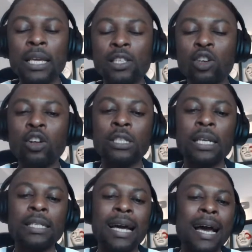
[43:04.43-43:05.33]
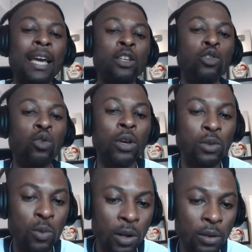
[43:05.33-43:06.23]
it's content that I enjoy as
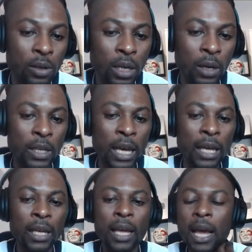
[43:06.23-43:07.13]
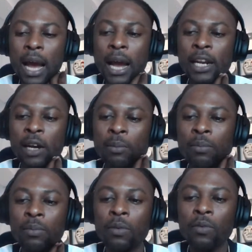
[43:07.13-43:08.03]
well. Okay, and
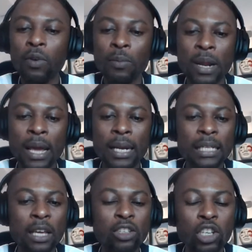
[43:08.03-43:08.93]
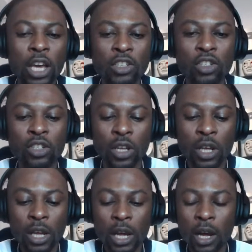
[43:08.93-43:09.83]
from there that's how it changed.
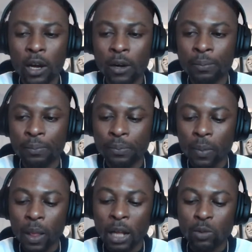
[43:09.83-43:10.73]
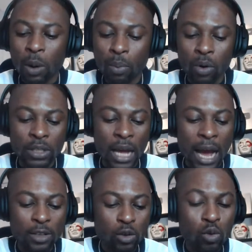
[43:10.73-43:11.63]
At one point I
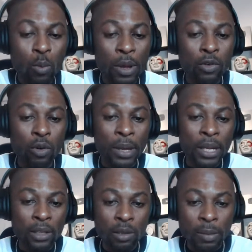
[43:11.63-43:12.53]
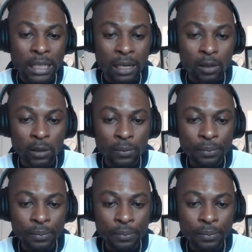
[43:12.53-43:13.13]
had so many Romanians on my channel,